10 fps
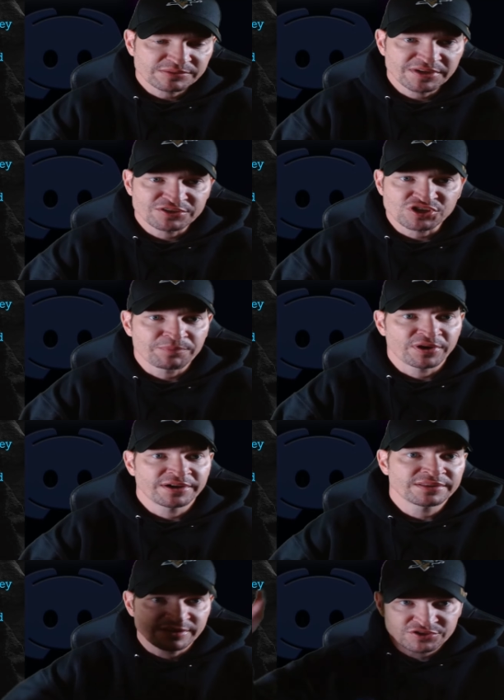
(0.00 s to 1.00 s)
I'm going to jump right
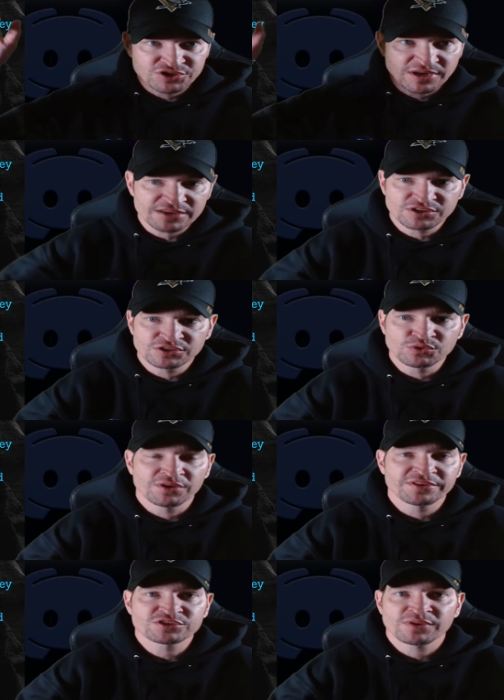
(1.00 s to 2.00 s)
into this. You guys could do
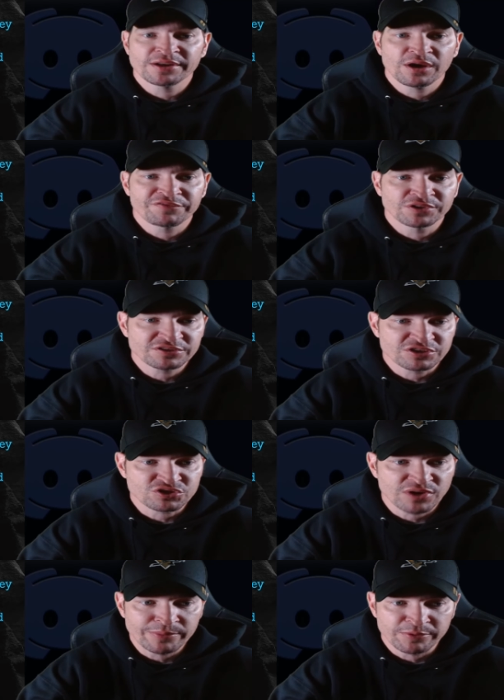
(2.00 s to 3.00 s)
all this right now if you're not a
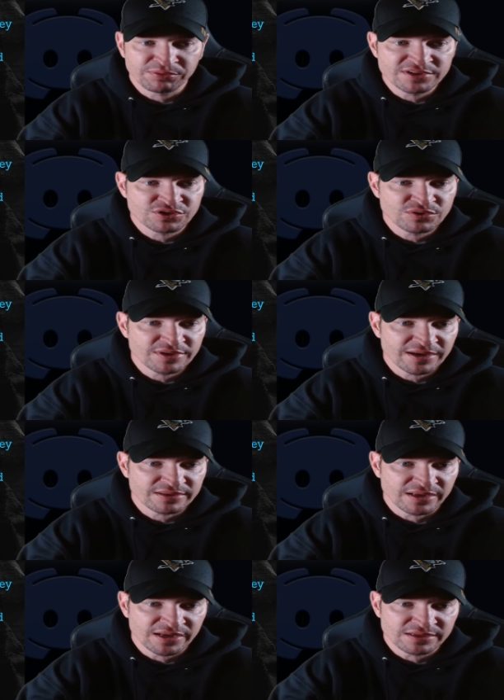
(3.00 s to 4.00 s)
subscriber. Please do
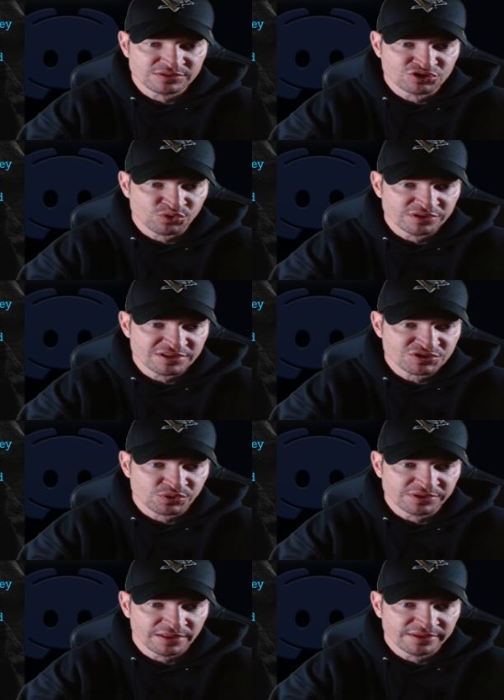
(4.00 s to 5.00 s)
that and join
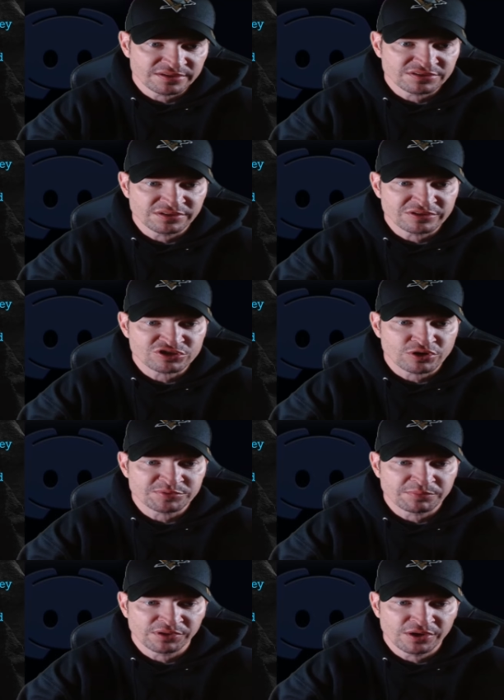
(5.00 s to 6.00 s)
Discord. That link is in the description
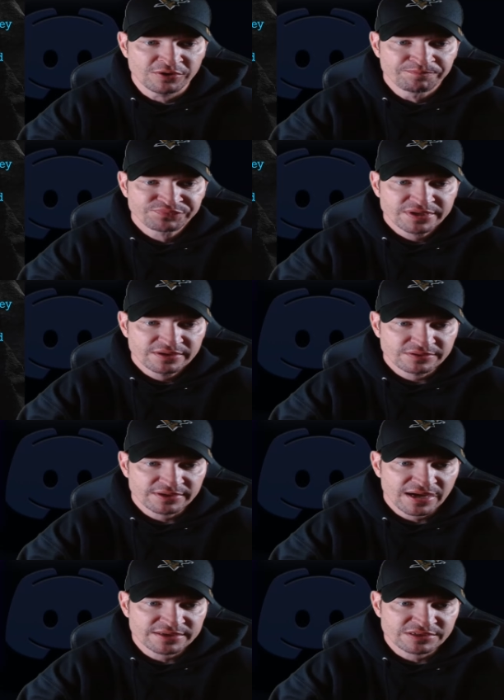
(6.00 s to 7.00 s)
description below. You
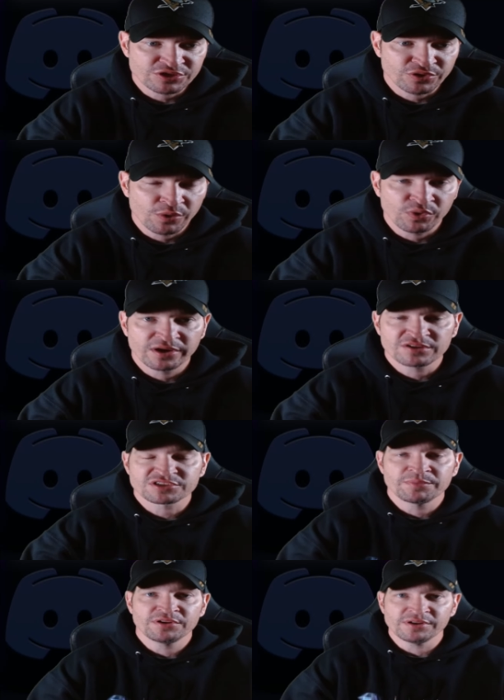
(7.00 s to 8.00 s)
guys, it's a great warehouse
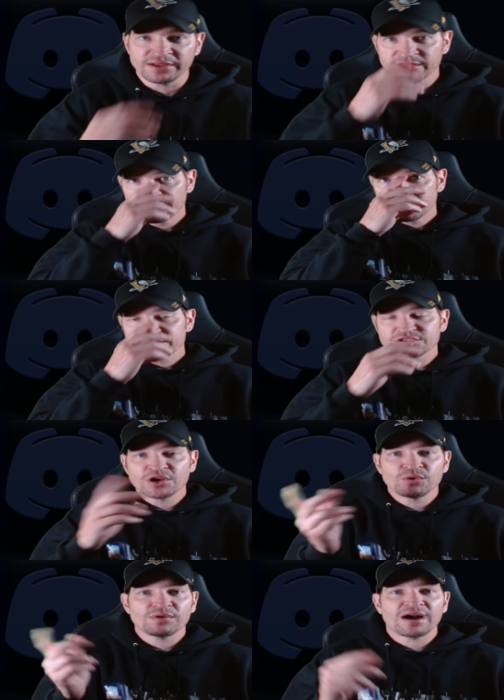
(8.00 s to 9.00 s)
community.
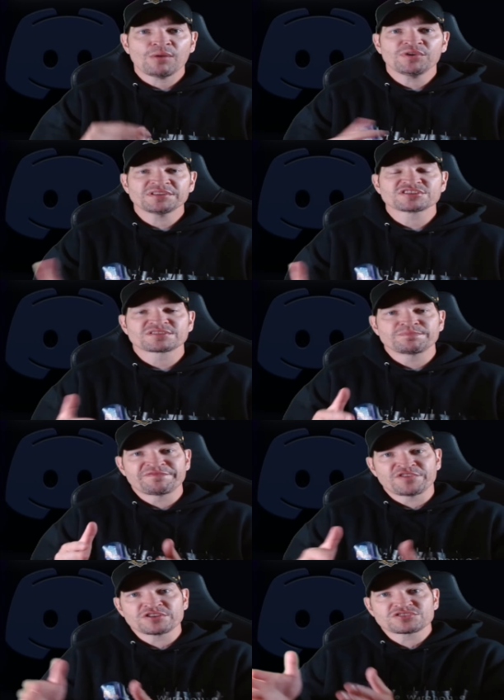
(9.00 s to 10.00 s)
So I wanted to
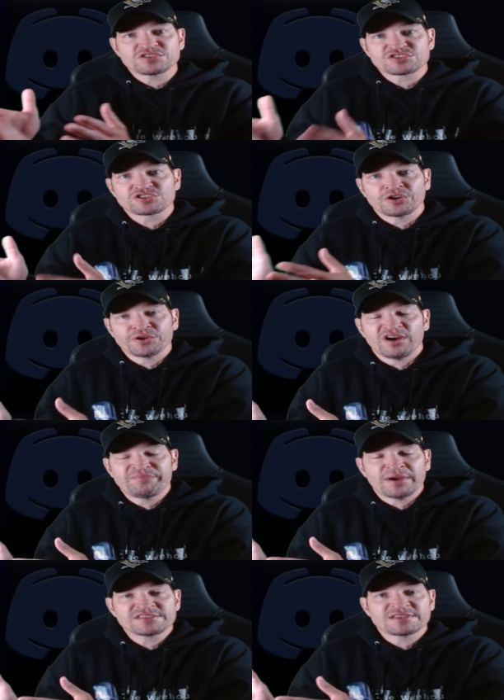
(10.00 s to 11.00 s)
first start
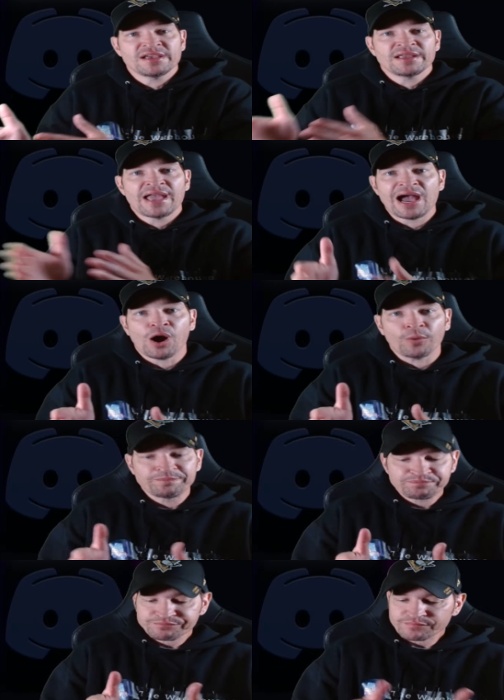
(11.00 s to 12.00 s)
off by saying how.